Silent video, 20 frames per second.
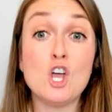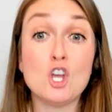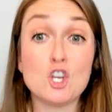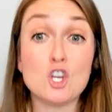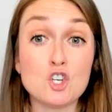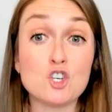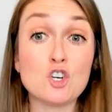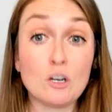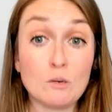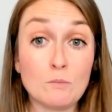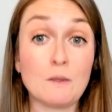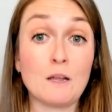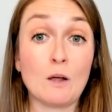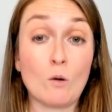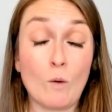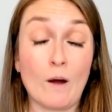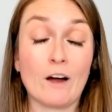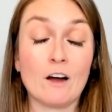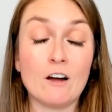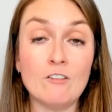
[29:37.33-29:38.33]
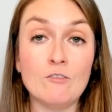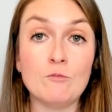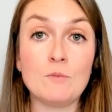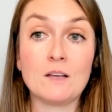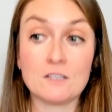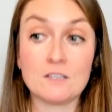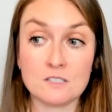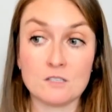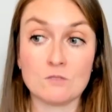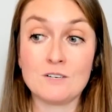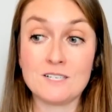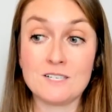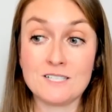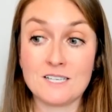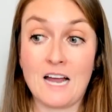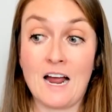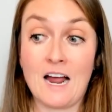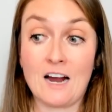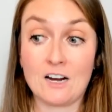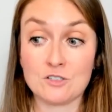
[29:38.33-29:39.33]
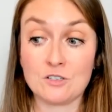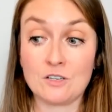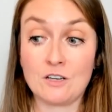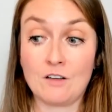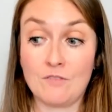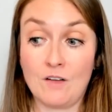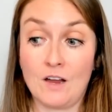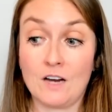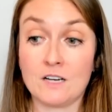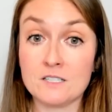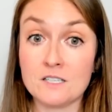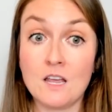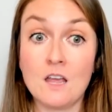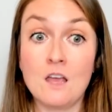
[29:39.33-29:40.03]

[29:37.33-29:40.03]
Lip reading: should be aware of, because the risk actually affects